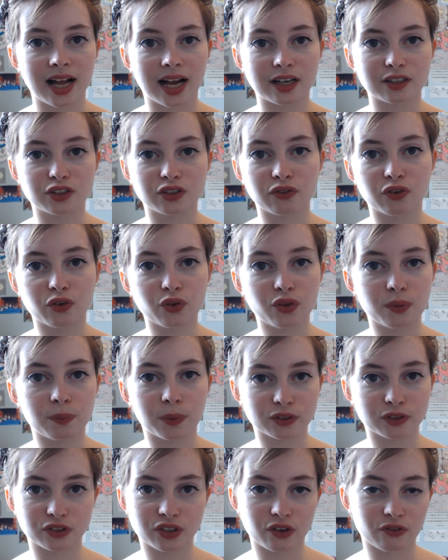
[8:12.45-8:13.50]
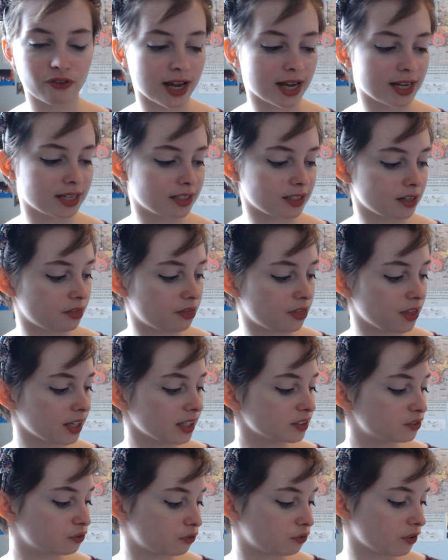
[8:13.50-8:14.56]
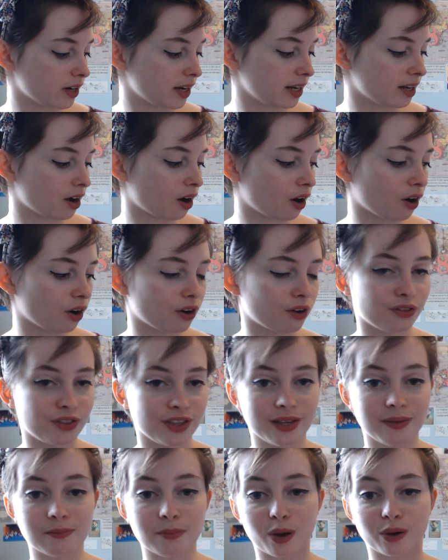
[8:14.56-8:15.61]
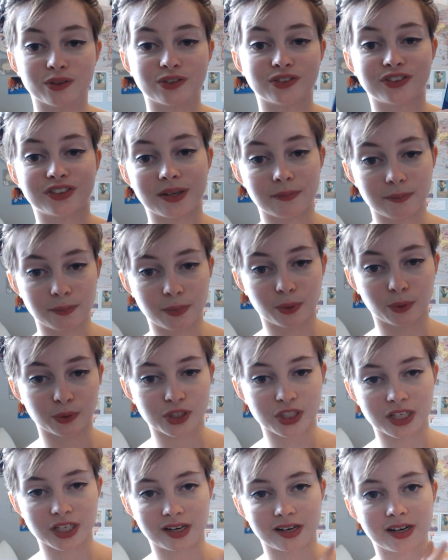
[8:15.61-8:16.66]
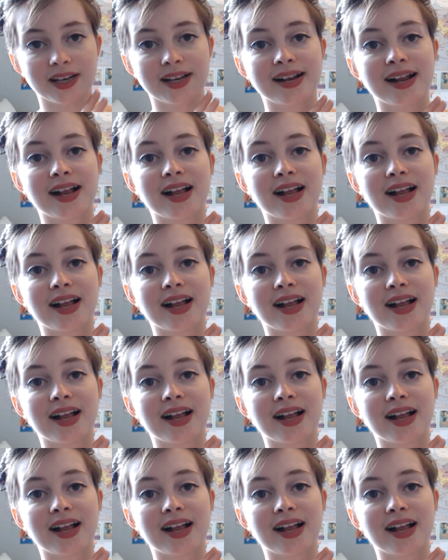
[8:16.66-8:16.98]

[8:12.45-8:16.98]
Out of all the books I read, these three are the most important.